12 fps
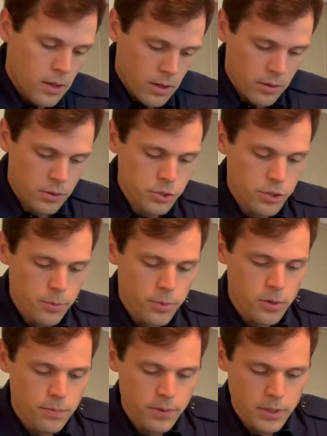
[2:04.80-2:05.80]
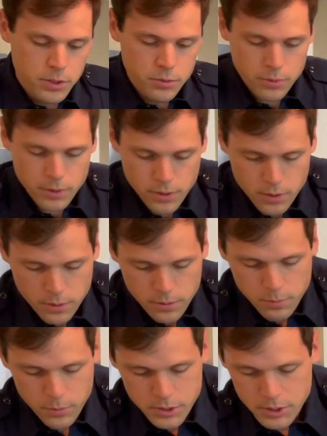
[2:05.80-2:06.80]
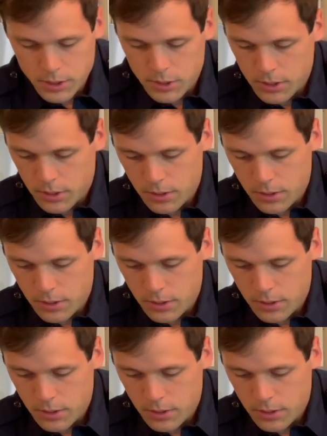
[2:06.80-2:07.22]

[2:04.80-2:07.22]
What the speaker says: those will go perfect with our biscuits.